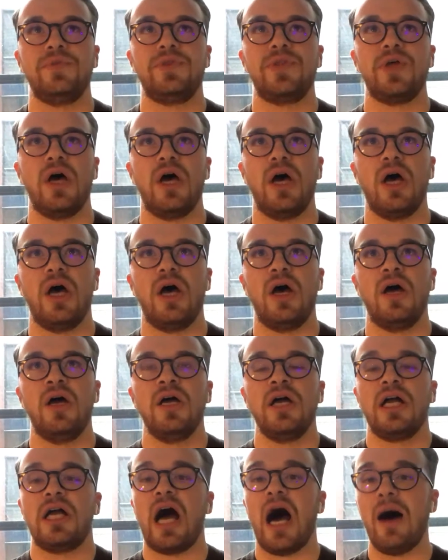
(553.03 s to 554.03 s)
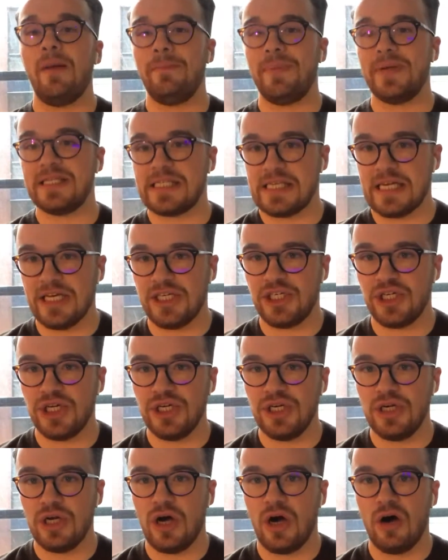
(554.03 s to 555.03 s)
the
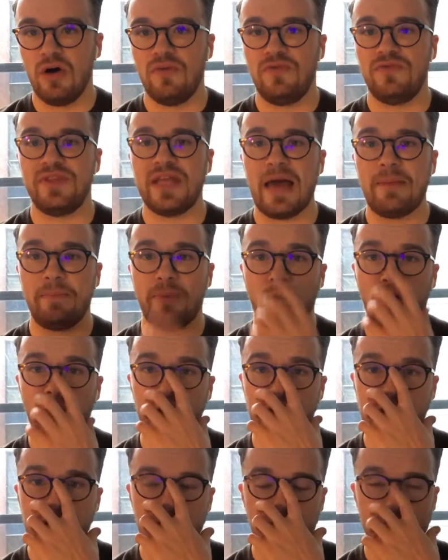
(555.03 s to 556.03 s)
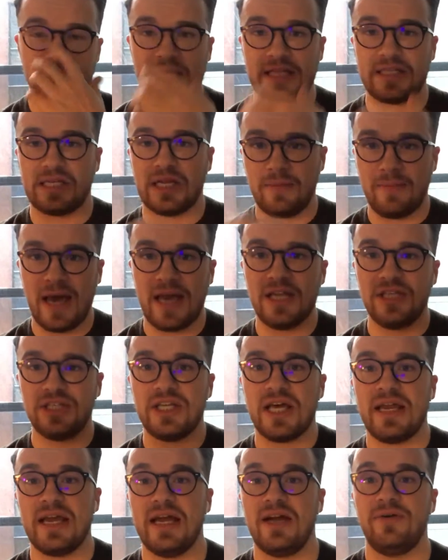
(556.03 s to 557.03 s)
compensation of that person that's going to manage
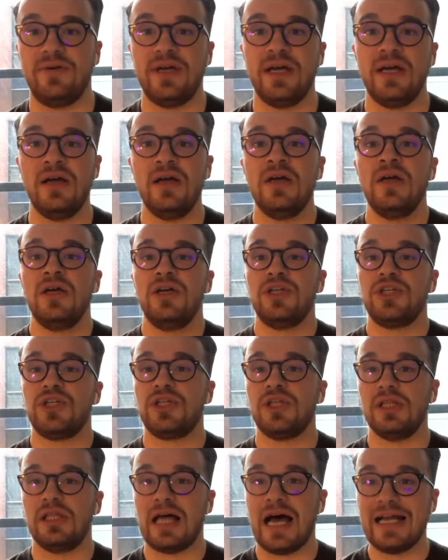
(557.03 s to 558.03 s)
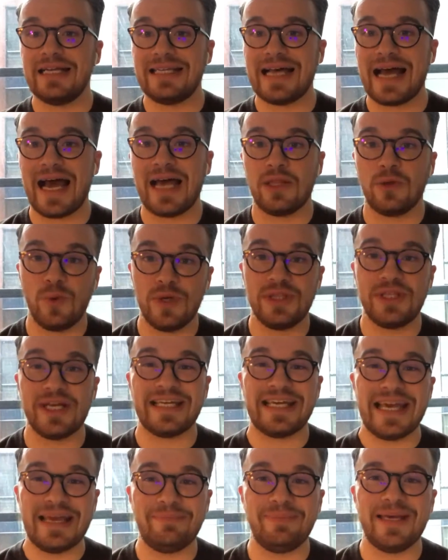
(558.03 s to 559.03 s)
that area. You should align that with the
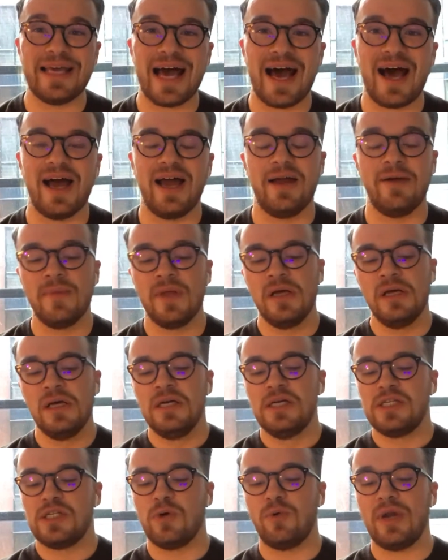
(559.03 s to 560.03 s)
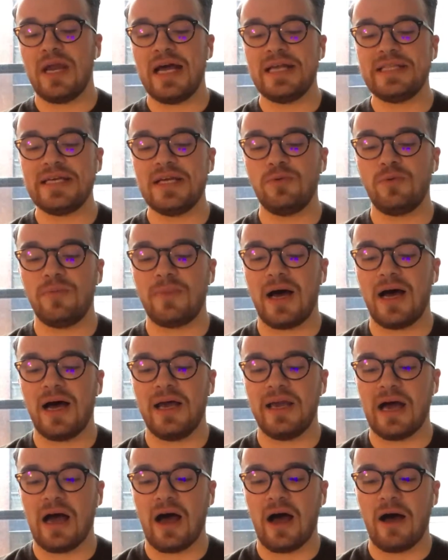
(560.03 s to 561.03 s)
KPI. So what I did with
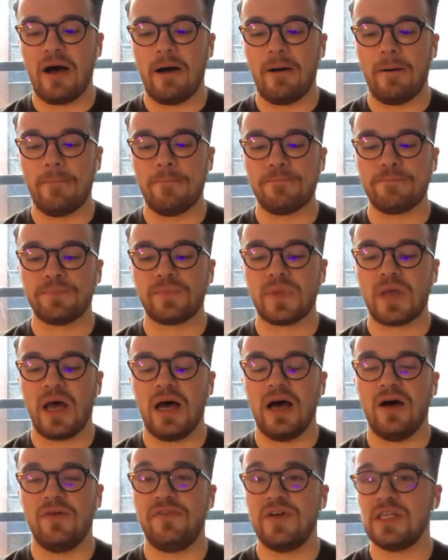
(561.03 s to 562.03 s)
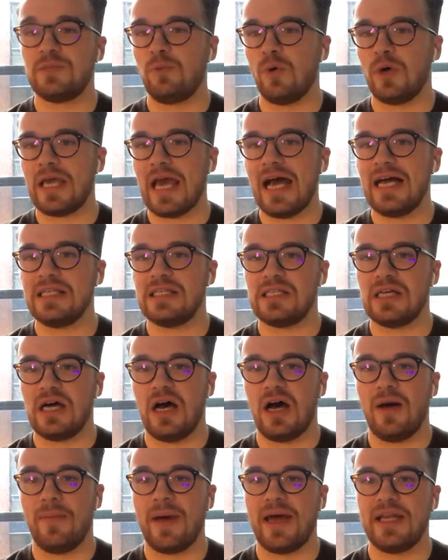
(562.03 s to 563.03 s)
my Facebook ads
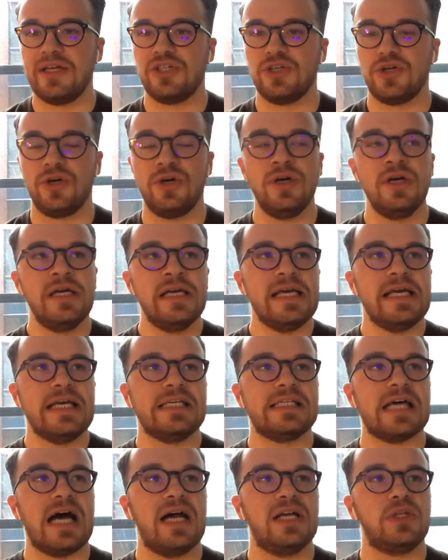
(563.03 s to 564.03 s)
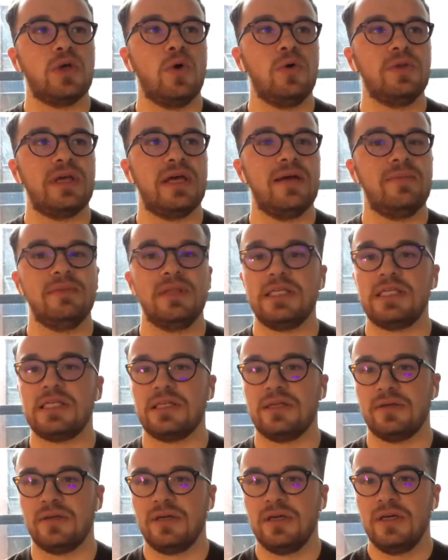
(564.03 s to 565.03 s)
manager is I told him,
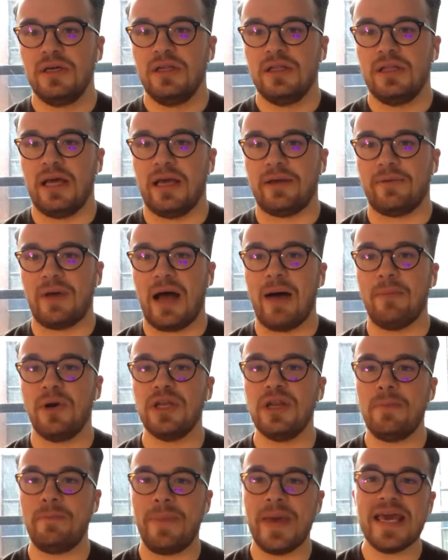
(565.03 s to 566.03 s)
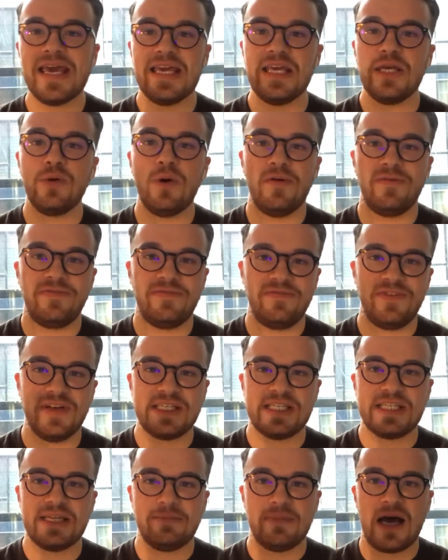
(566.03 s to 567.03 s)
listen, like, I'm going to pay you a
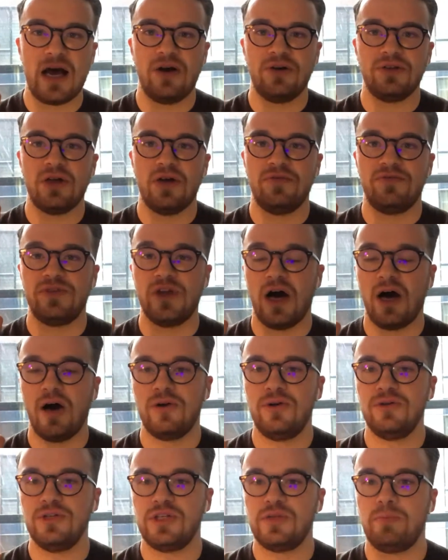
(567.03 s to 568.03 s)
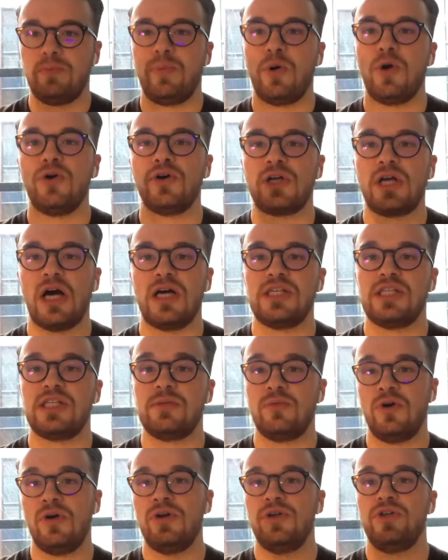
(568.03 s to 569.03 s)
fixed amount of dollars per
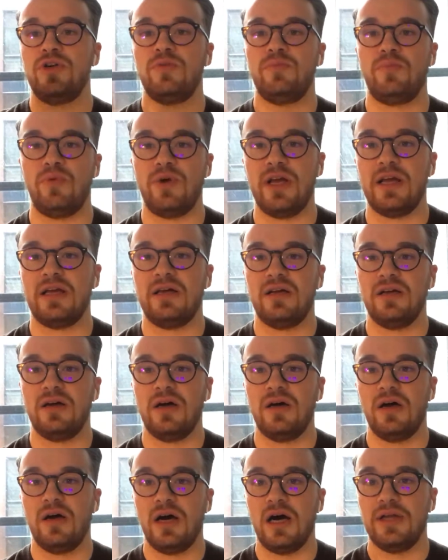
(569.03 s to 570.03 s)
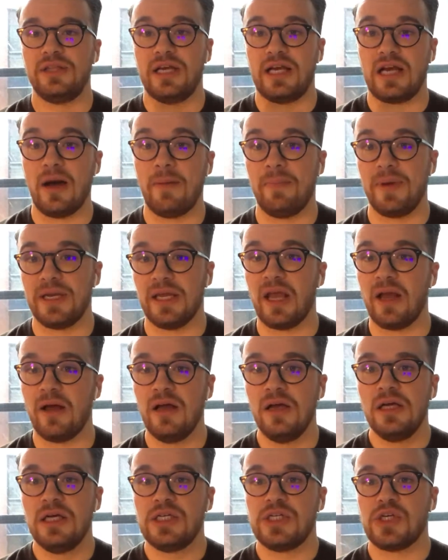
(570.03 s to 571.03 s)
customer you bring the company.
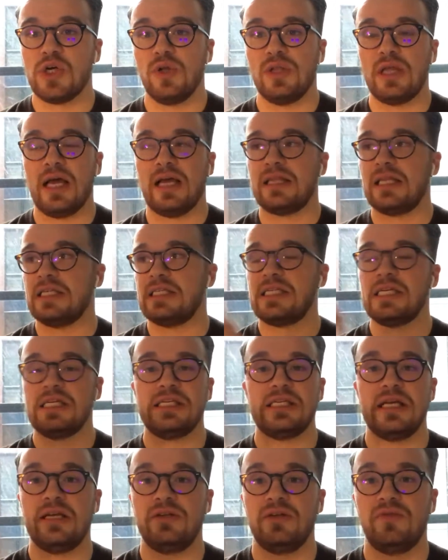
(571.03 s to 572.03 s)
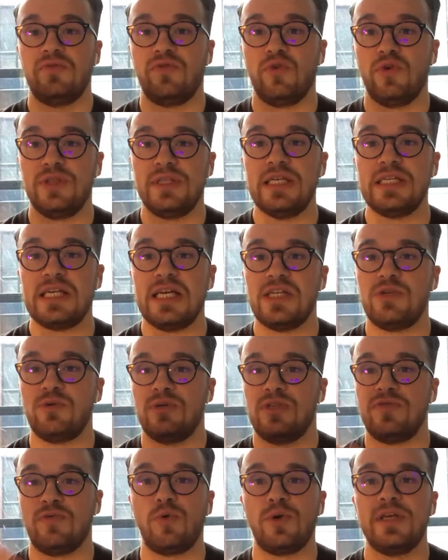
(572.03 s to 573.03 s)
So like, let's say, in this case, it
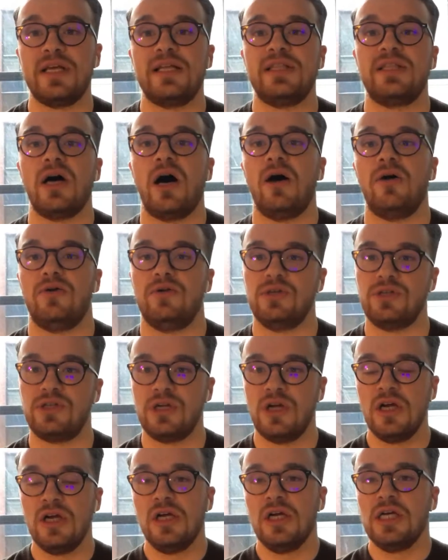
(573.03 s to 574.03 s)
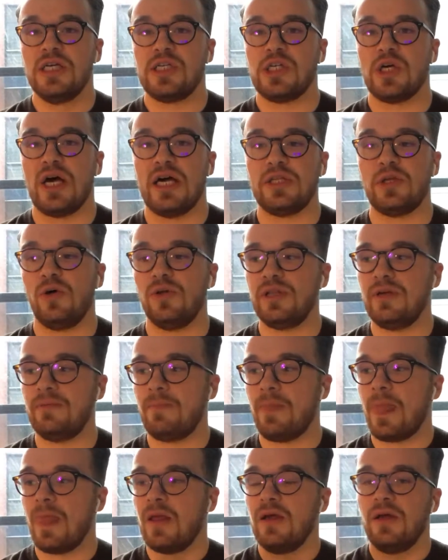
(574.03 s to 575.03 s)
was $48. So I told
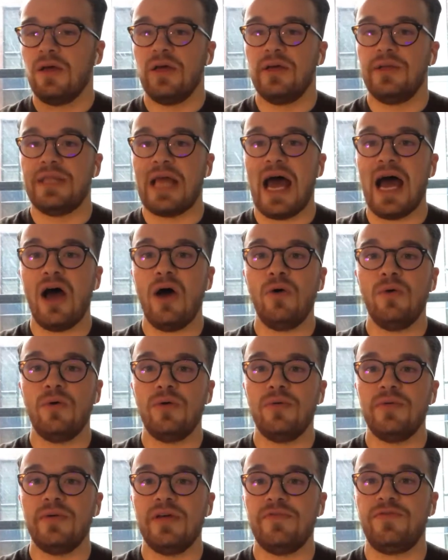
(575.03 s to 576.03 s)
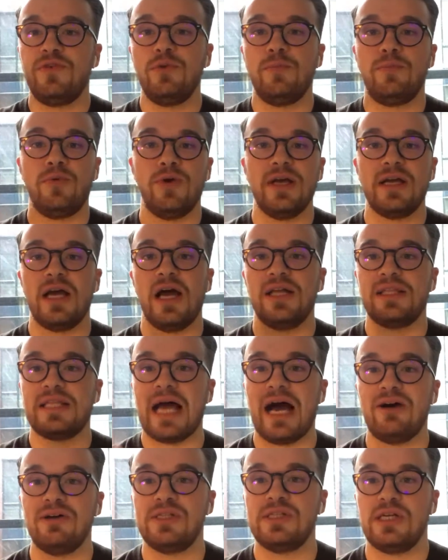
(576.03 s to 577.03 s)
him, now, if you bring
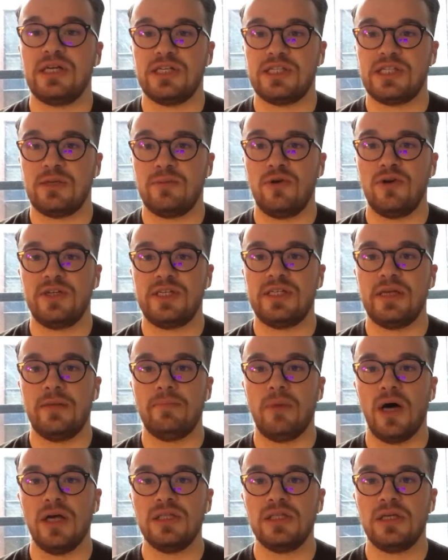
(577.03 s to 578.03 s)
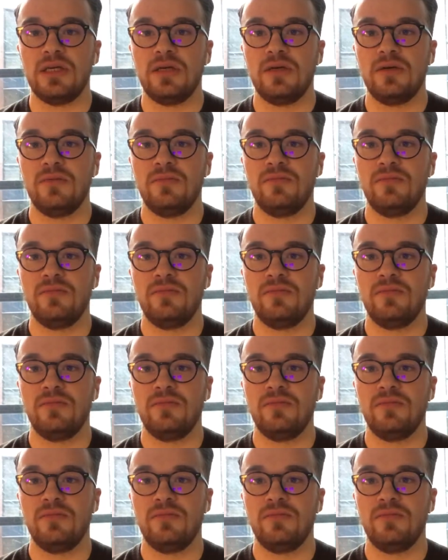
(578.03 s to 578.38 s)
1,000 customers in a month,